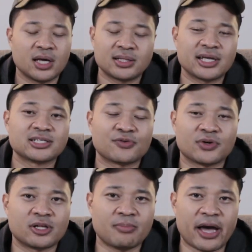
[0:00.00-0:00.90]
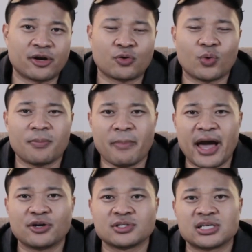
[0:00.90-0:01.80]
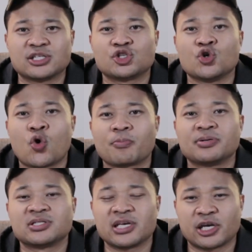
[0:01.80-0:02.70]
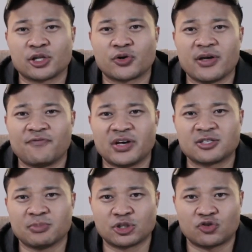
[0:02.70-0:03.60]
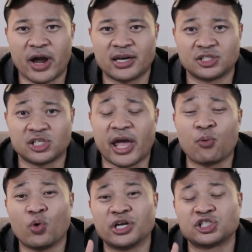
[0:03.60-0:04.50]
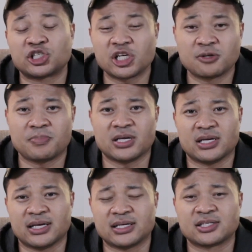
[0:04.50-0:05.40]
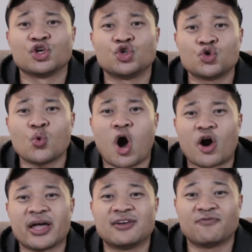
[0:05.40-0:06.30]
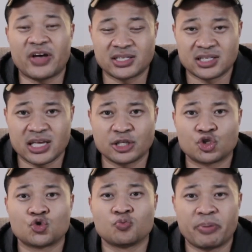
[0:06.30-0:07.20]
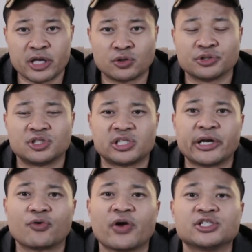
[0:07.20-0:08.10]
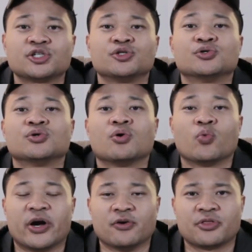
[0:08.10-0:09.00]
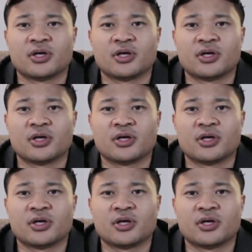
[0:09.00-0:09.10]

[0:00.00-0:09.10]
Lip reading: It doesn't really matter. What matters is your particular investment strategy, and what it should be is you are investing to build generational wealth.